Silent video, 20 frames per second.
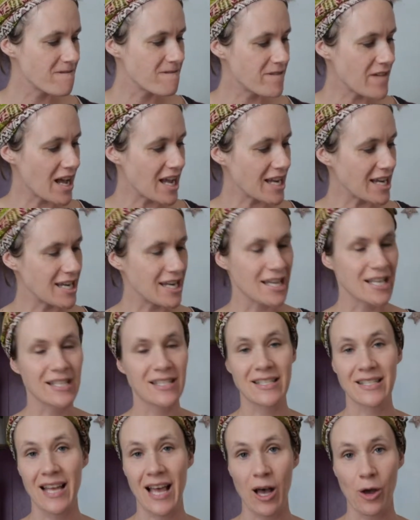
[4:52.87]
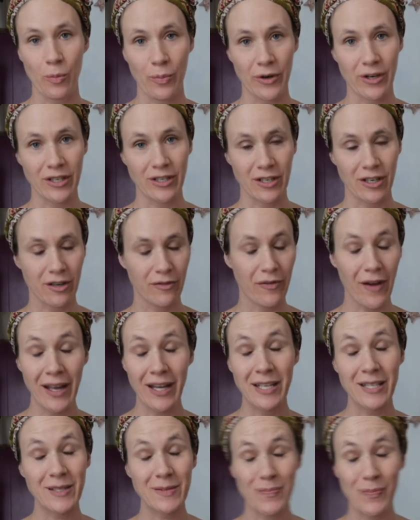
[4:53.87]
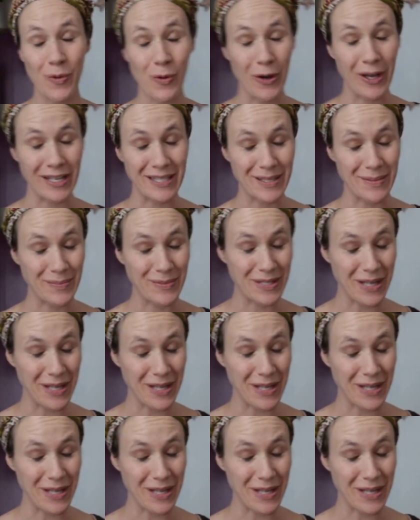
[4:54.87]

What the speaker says: finest boys.